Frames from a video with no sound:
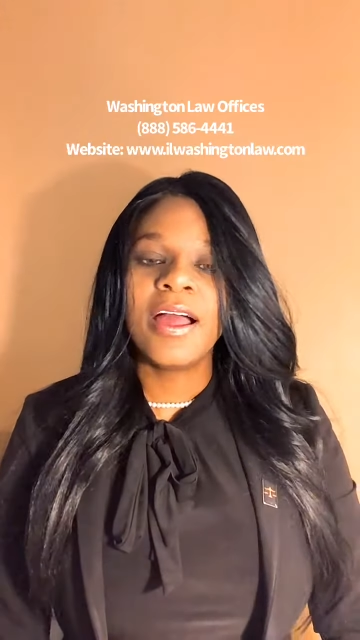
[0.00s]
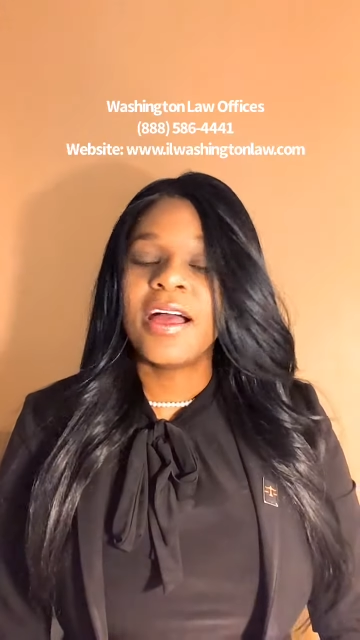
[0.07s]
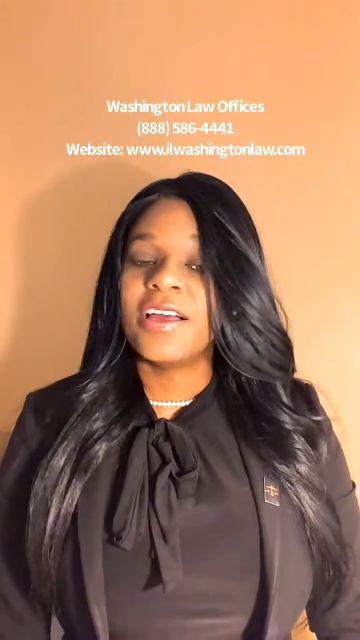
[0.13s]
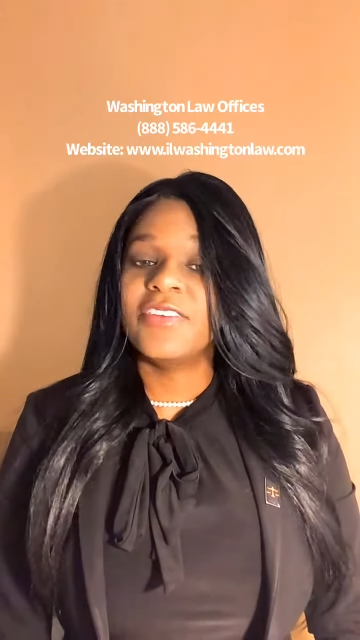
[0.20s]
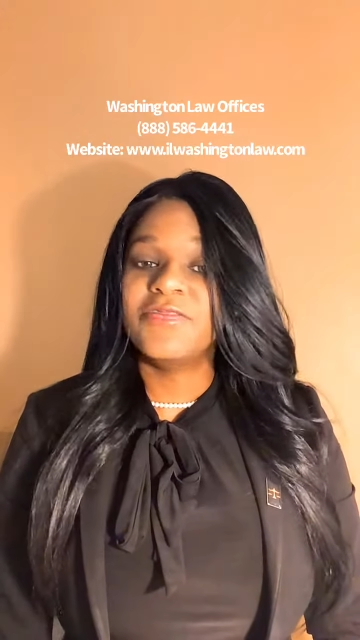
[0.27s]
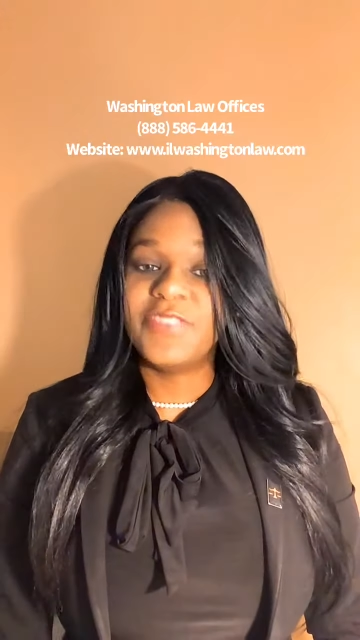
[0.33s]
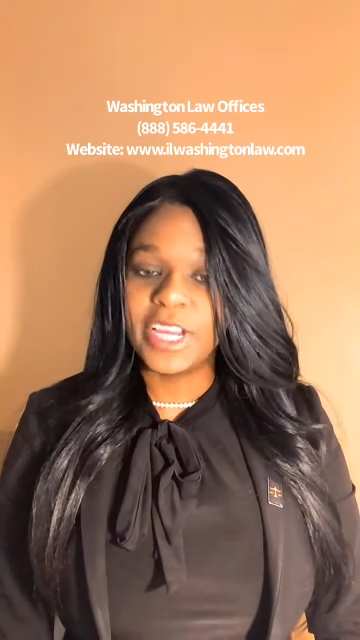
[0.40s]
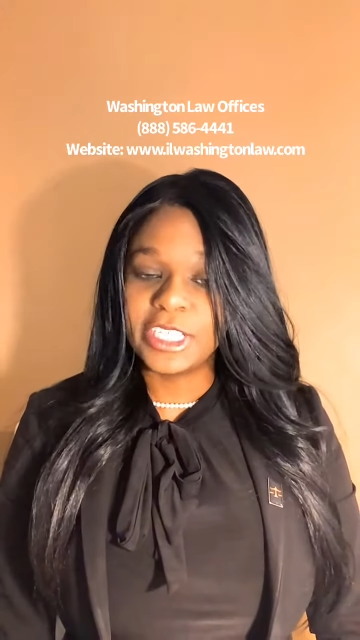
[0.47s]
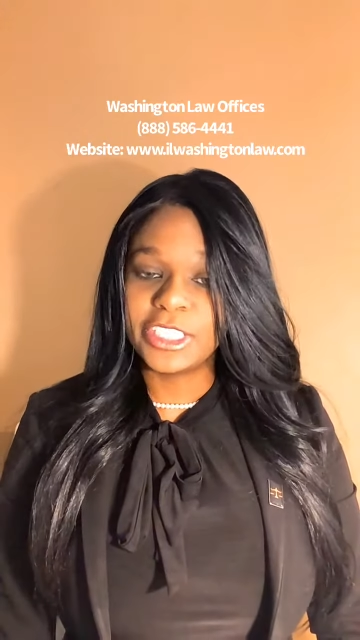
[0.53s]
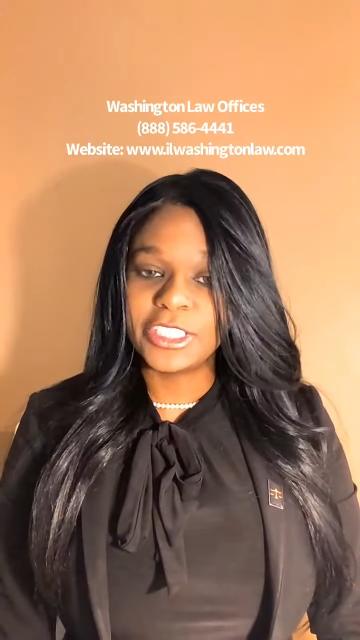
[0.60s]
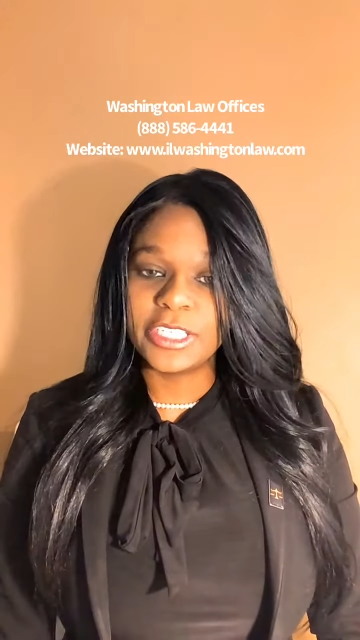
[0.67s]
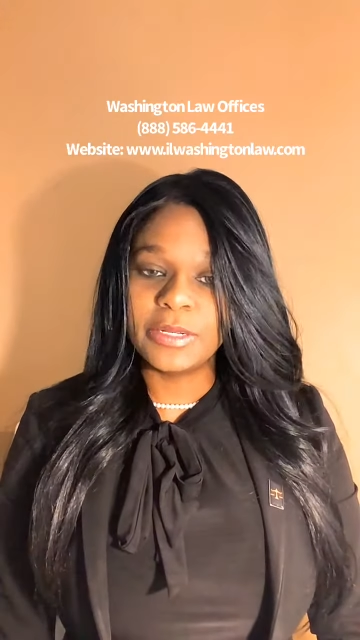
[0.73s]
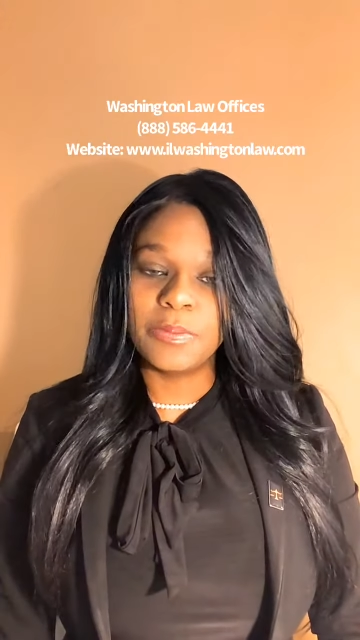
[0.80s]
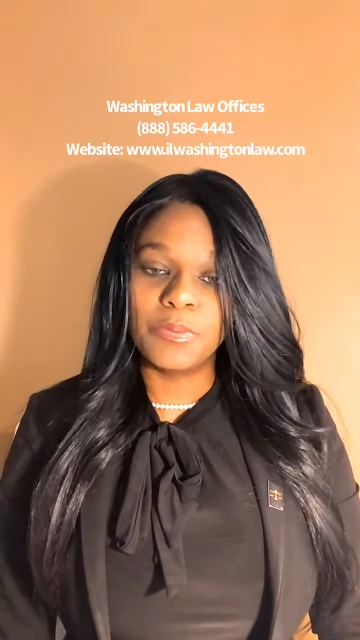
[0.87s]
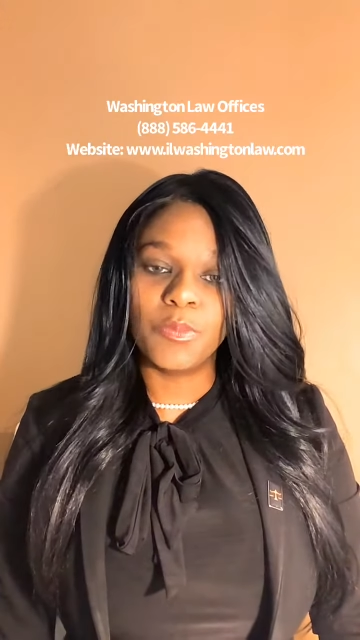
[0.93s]

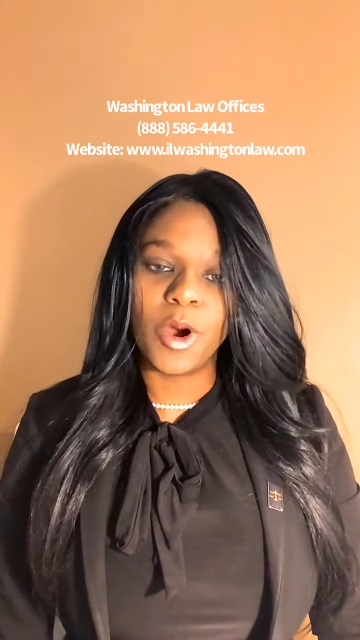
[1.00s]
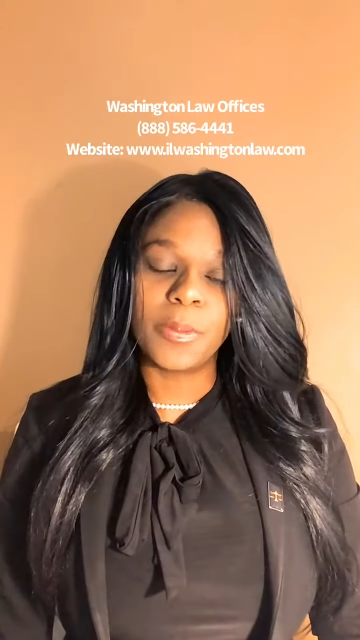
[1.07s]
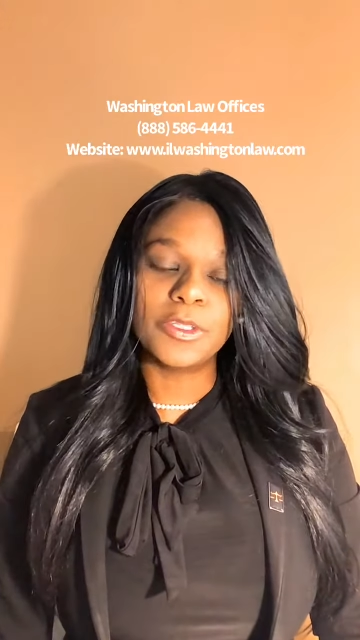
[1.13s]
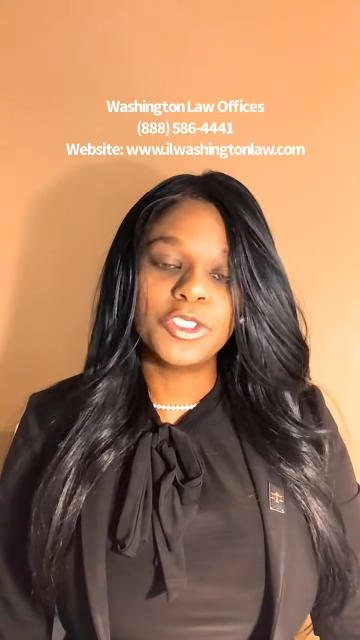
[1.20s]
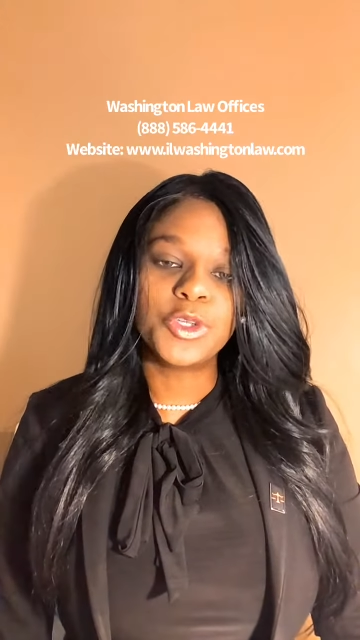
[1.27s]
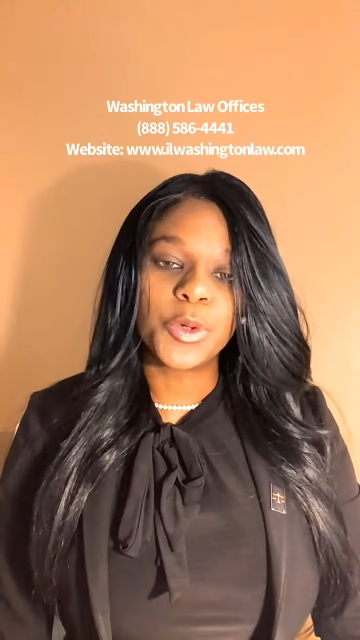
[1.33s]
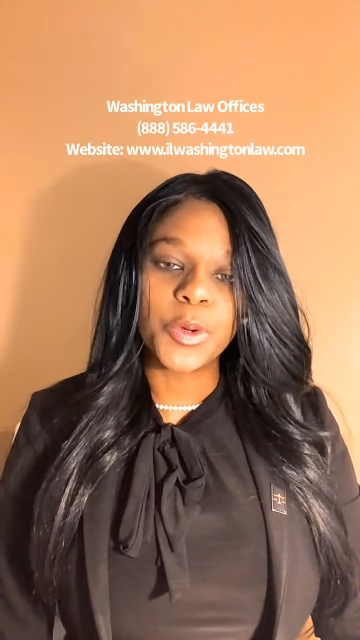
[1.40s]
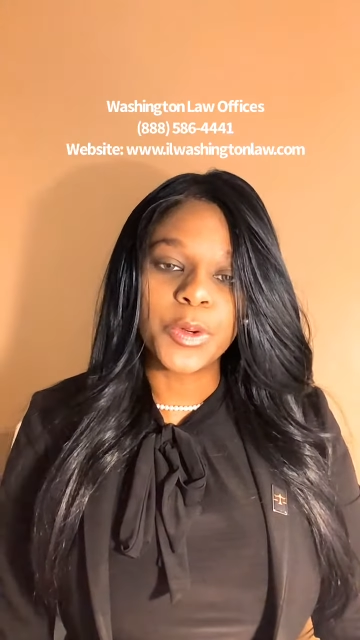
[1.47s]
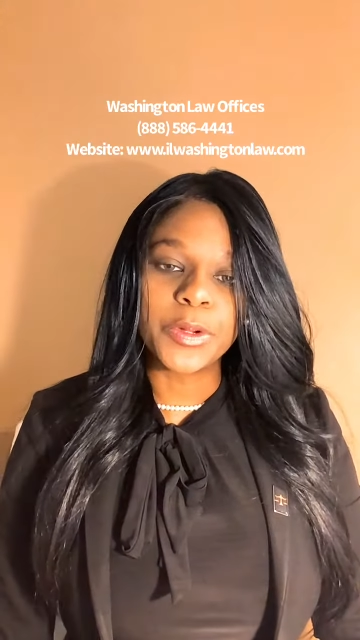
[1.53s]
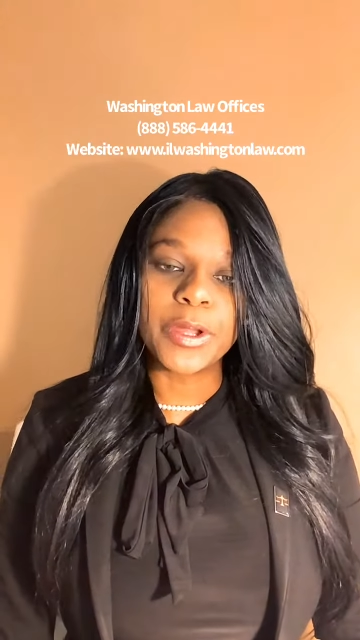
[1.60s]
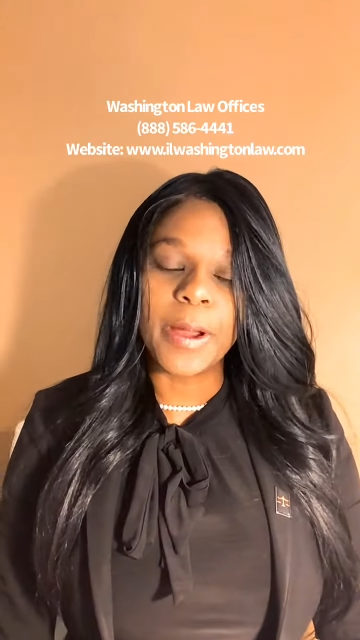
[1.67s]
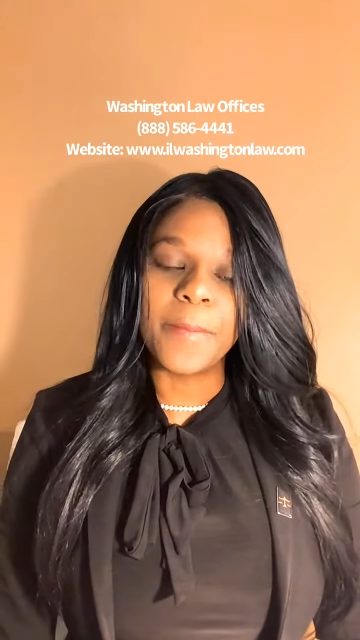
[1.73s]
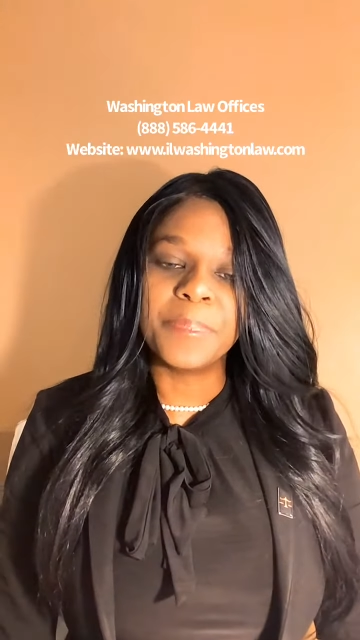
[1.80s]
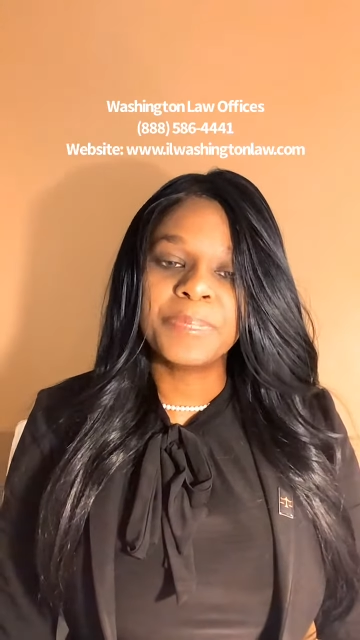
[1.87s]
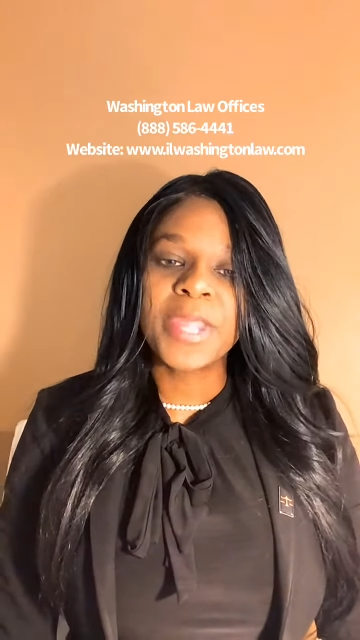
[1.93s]
eviction
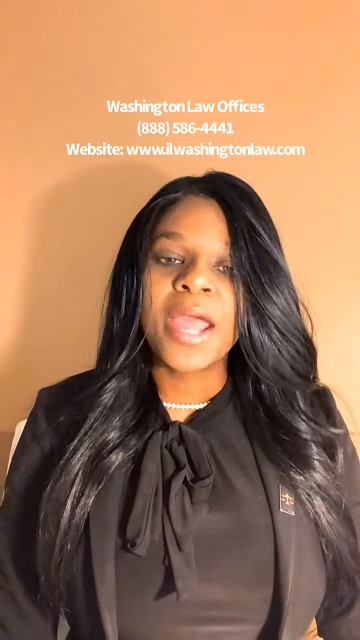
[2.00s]
moratorium,